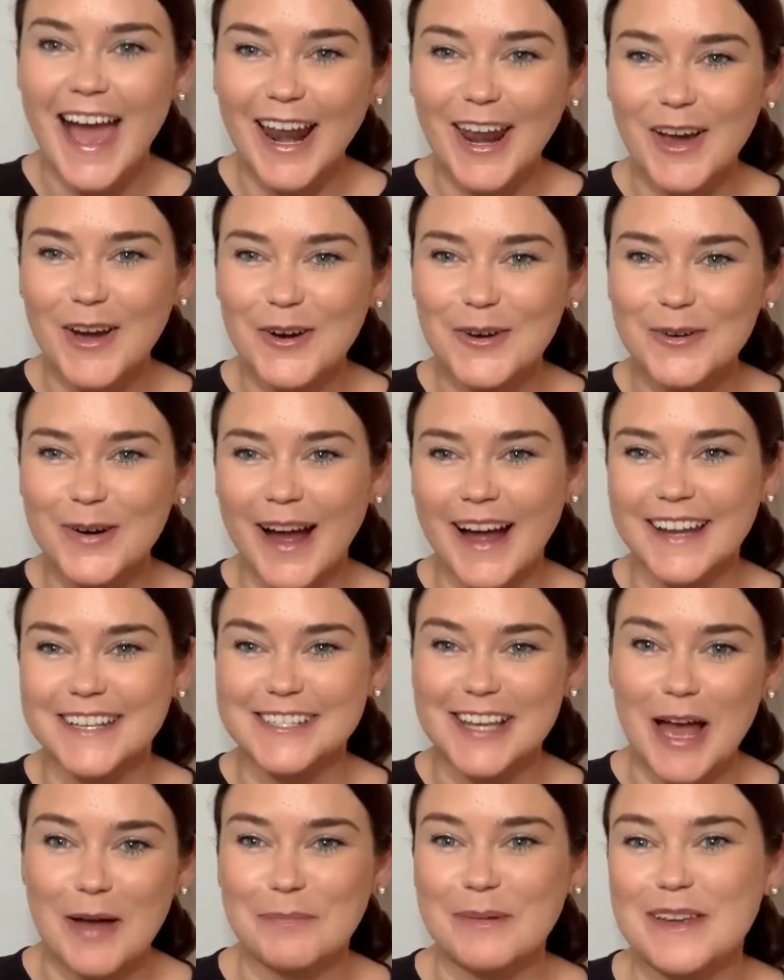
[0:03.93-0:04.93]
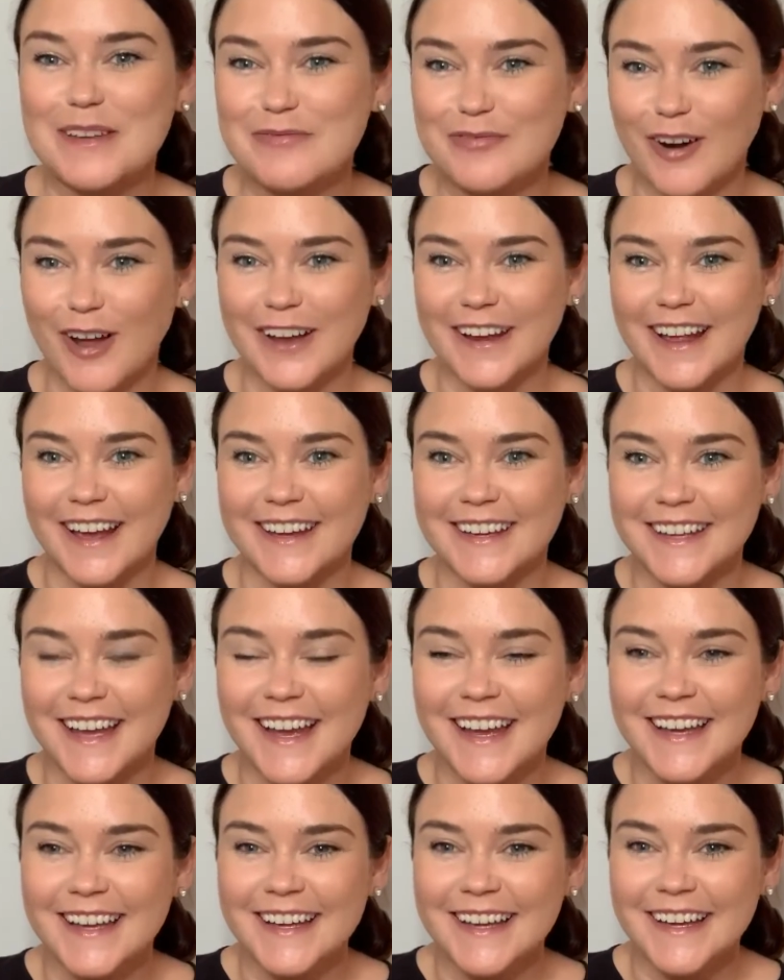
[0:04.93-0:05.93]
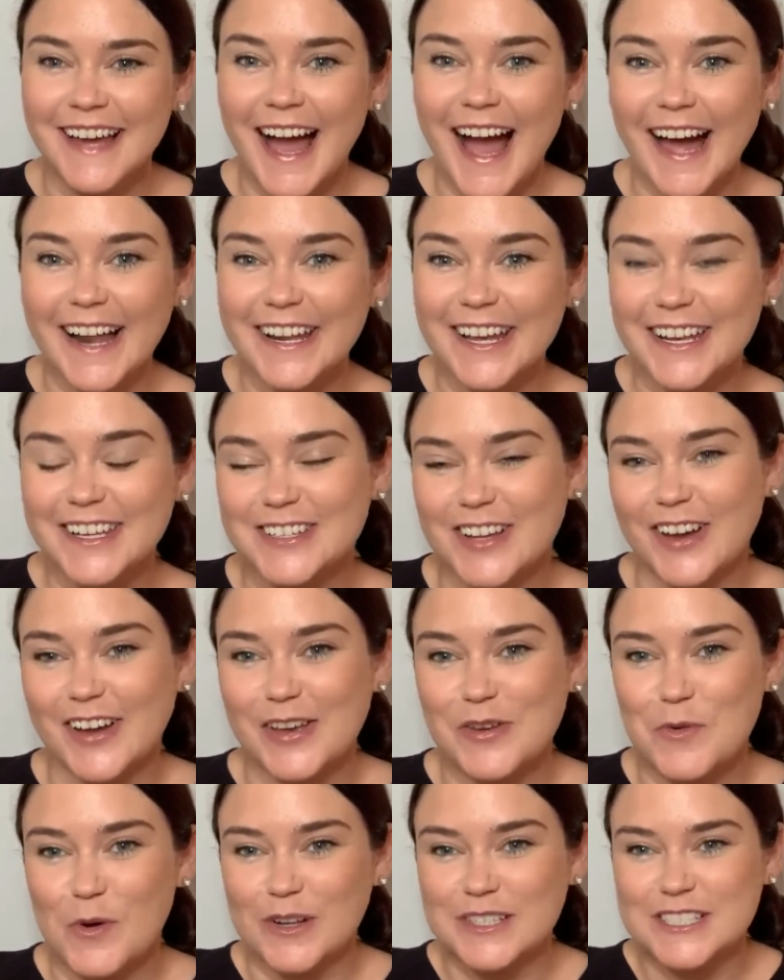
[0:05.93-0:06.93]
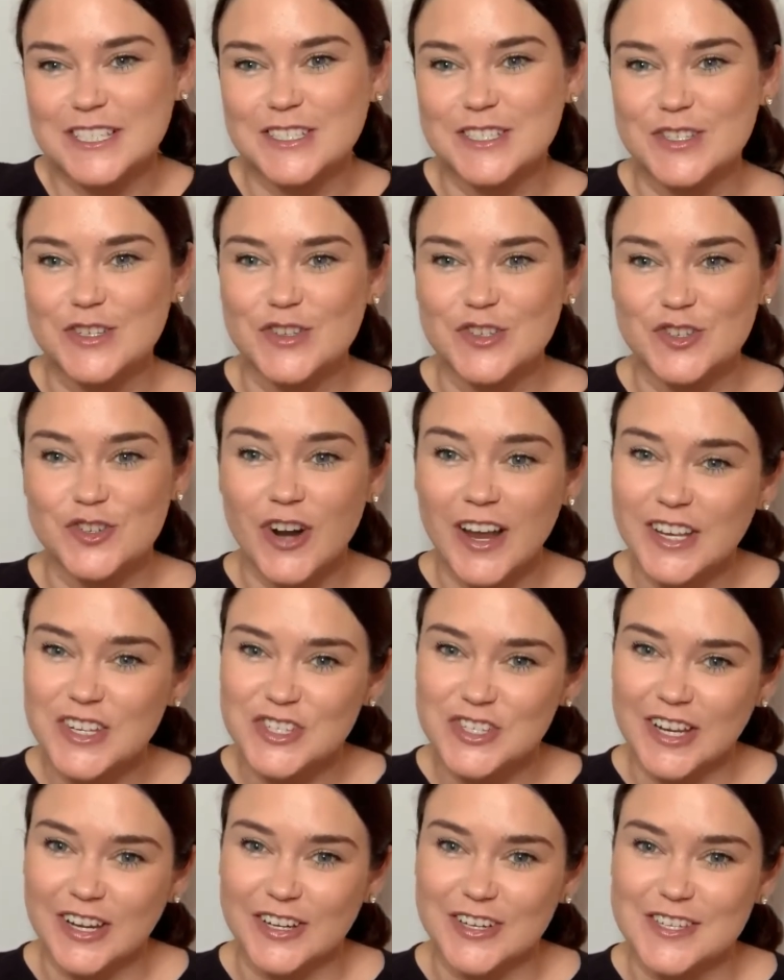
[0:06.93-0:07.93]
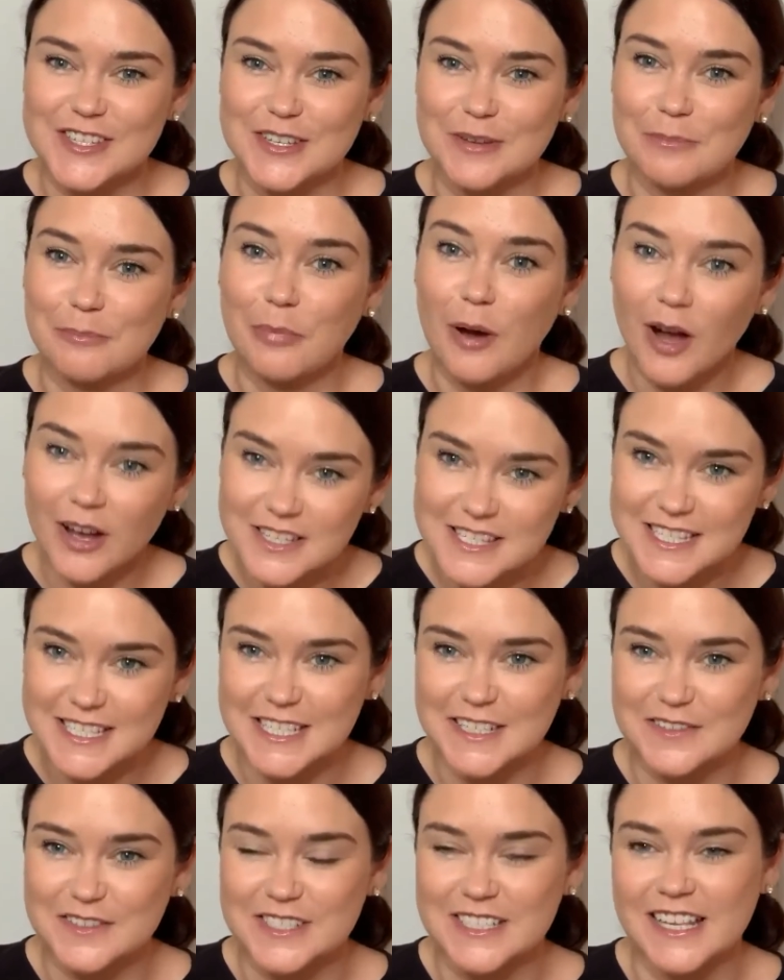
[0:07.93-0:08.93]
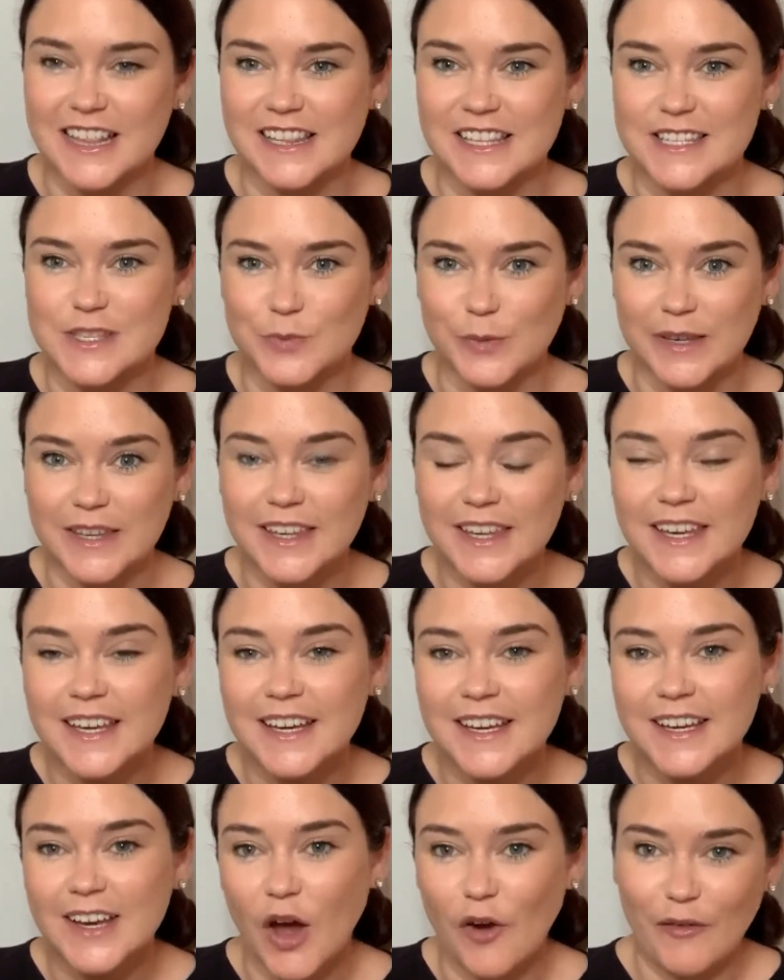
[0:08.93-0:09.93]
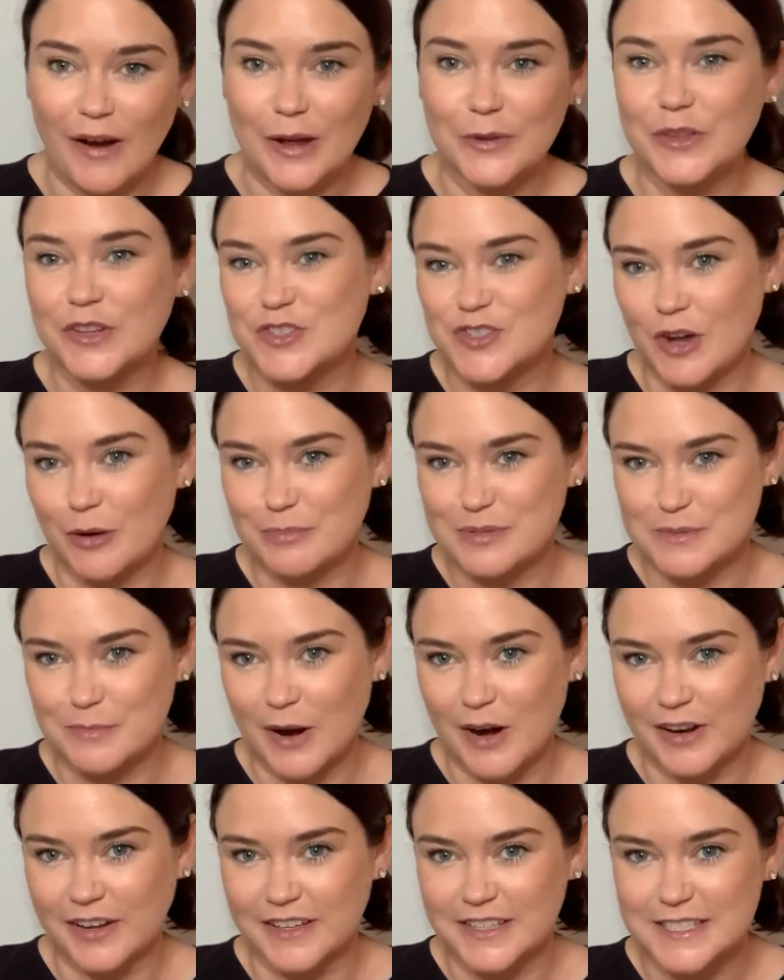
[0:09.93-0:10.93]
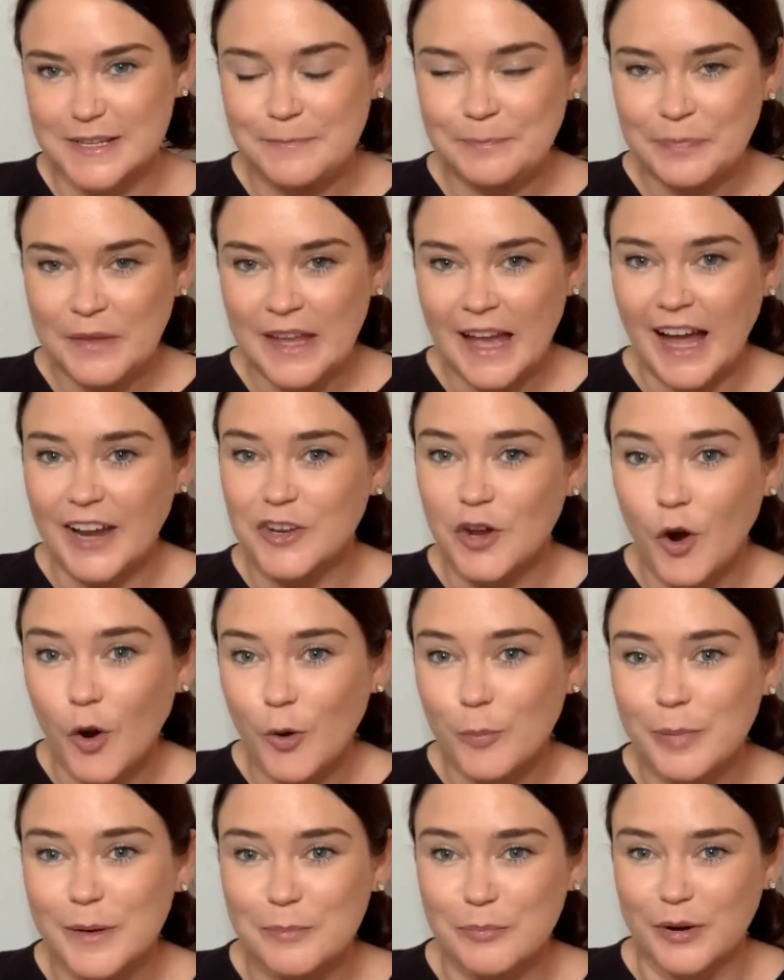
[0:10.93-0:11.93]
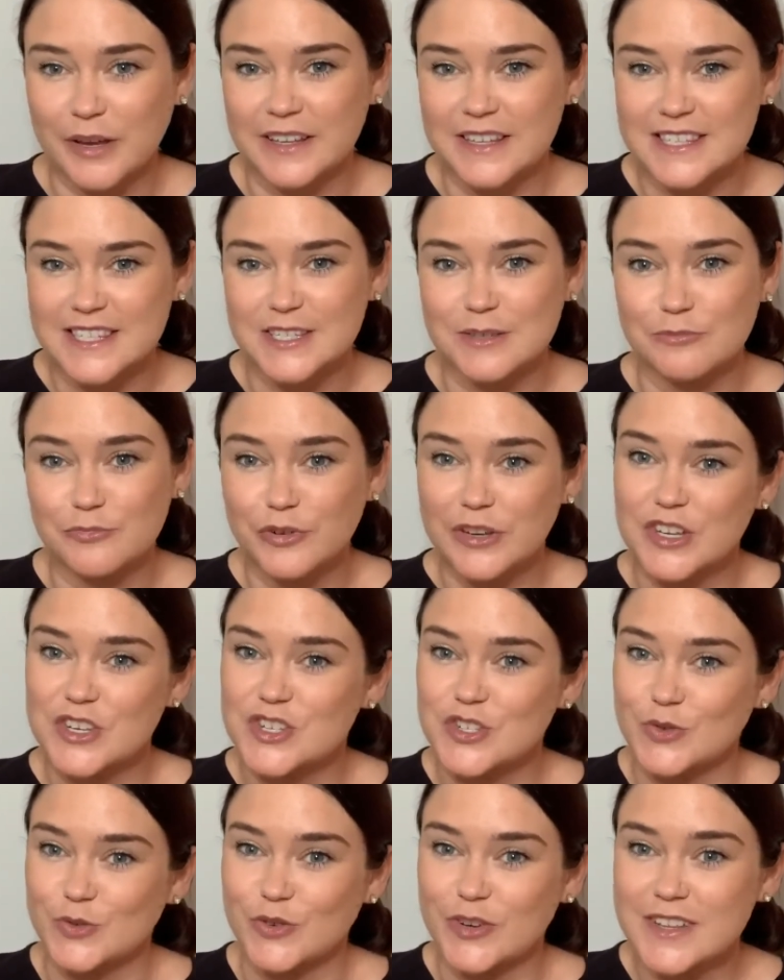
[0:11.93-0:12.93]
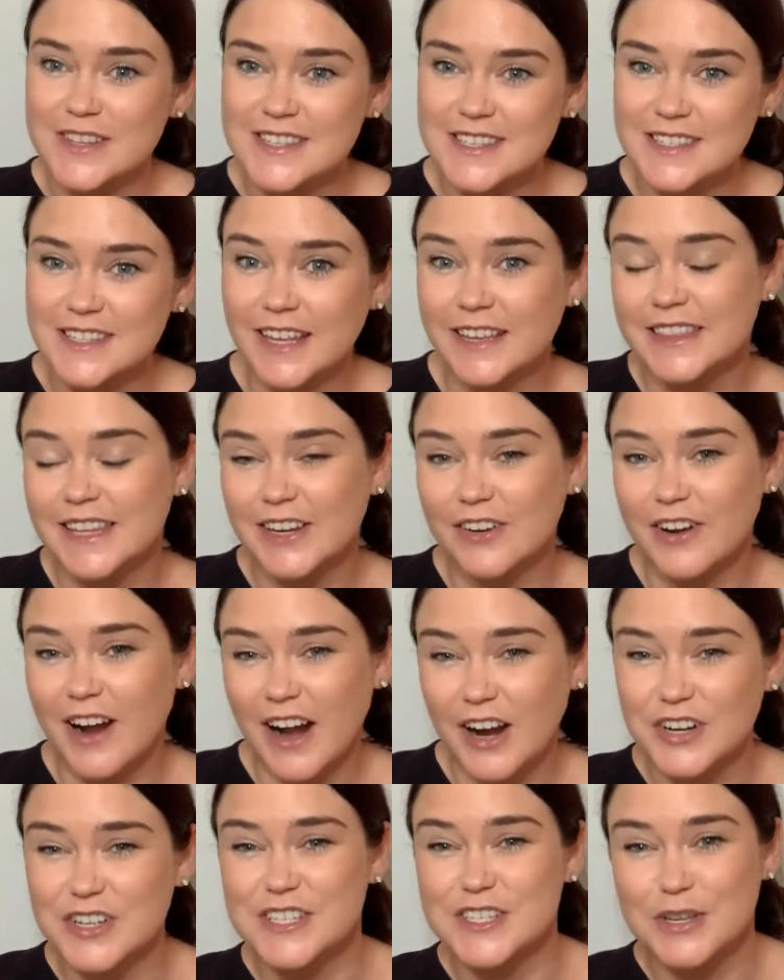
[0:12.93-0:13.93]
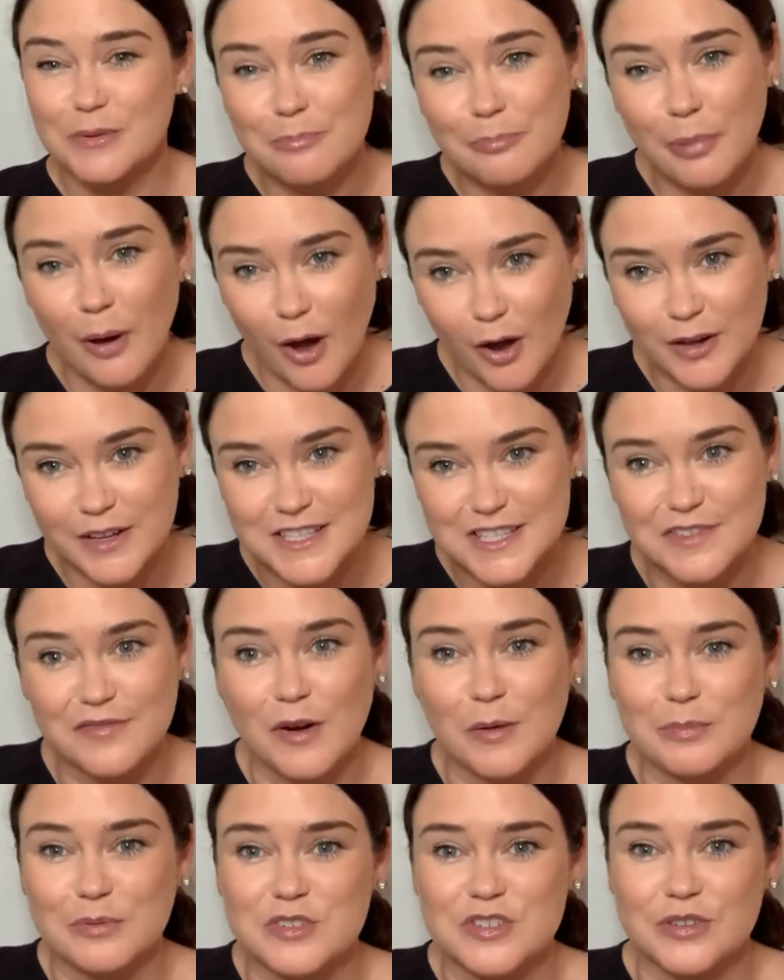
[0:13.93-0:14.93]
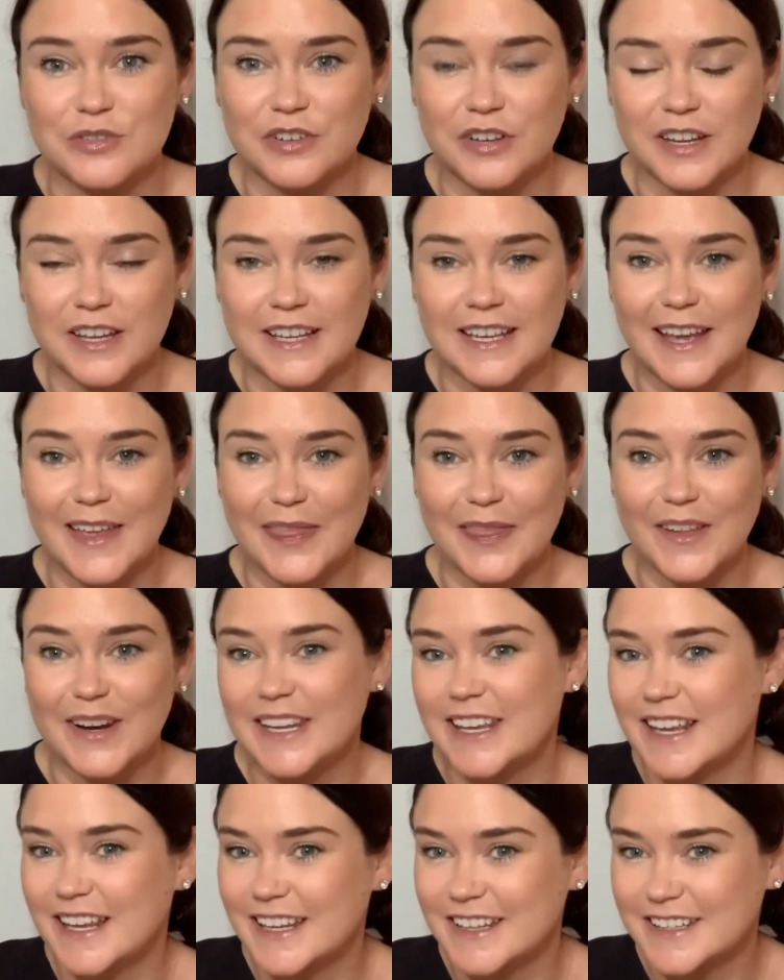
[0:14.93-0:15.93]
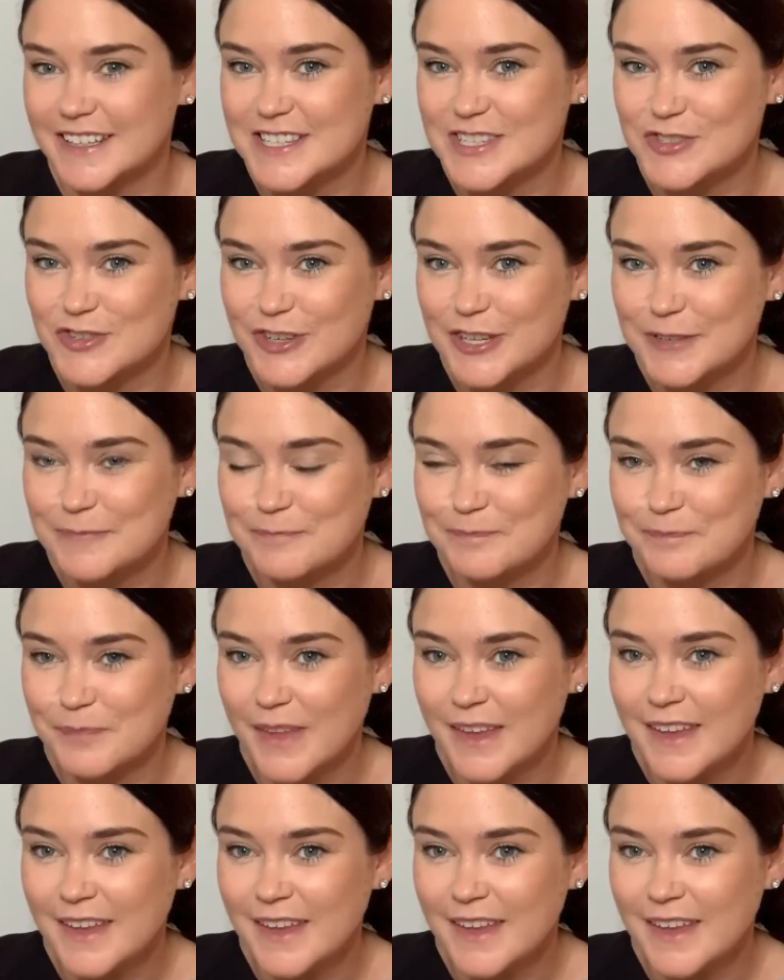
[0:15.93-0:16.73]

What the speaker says: Hello and happy Friday. Hannah and I wanted to try share some positivity this week around the jobs market and hope it brings some reassurance that there are some pockets of opportunity in the legal industry.